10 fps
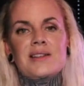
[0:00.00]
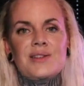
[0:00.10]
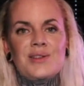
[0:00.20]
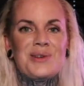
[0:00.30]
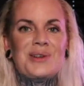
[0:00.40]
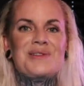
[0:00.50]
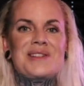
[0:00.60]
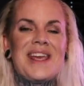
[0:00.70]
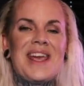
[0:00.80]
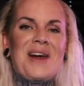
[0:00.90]
to sort of
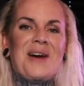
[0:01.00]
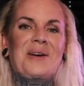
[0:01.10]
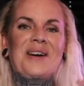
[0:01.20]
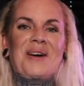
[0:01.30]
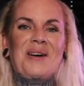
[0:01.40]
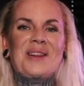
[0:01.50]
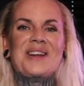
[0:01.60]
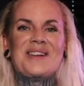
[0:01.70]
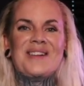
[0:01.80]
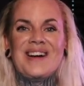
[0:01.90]
scare all the
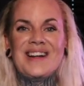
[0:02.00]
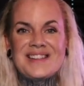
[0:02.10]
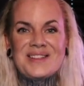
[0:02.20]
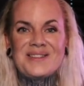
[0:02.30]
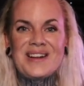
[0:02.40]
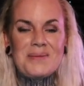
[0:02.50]
clients away,